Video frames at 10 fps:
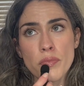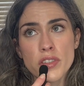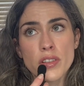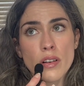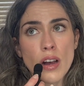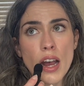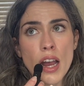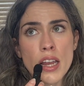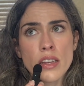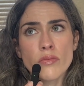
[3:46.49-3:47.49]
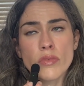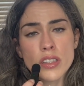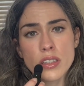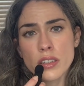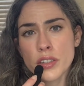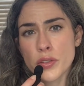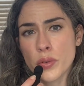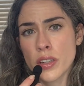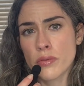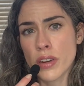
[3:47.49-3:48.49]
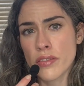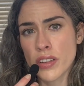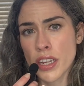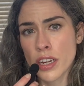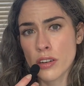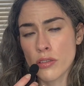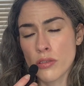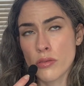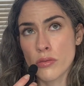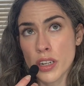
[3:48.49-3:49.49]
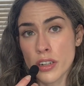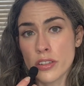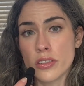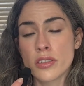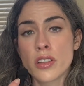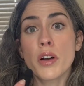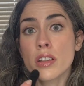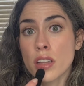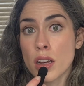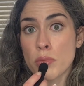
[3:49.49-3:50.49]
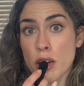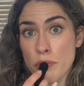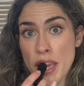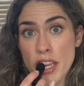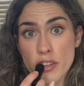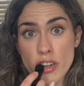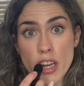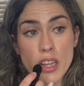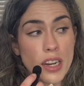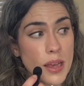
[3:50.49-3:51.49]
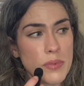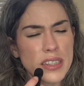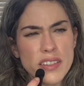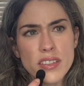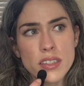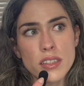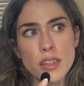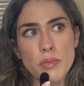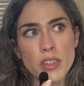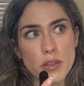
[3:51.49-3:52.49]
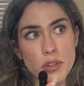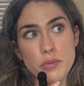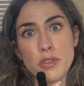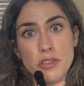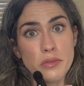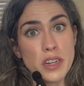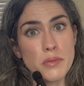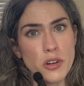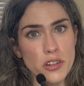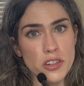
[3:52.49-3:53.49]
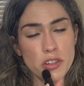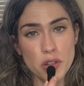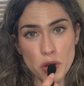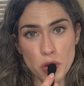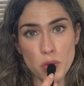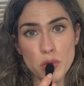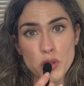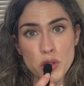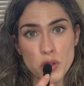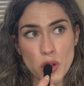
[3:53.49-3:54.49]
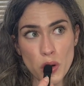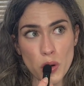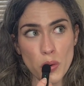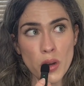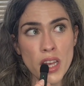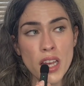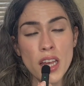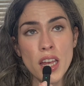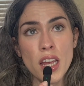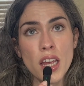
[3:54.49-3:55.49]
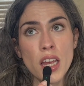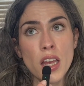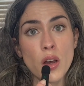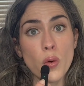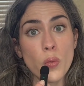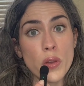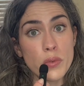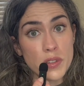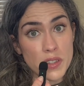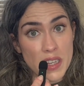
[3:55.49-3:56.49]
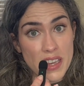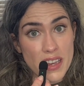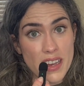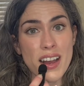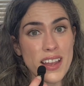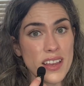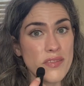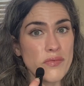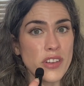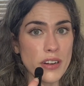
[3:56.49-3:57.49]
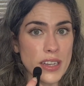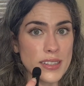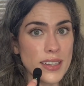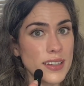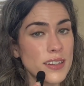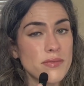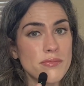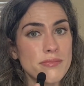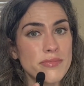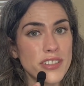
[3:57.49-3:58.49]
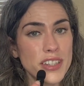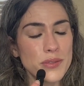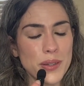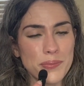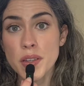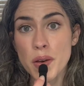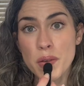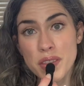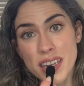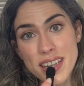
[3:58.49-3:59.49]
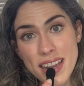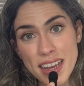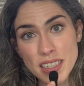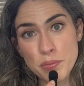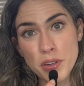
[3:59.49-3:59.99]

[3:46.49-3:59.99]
so I recently joined Raven-Haired Reader's book club on Patreon, and I believe this is the book that we're supposed to read in March too. So we will see. I am very excited for this one. So the next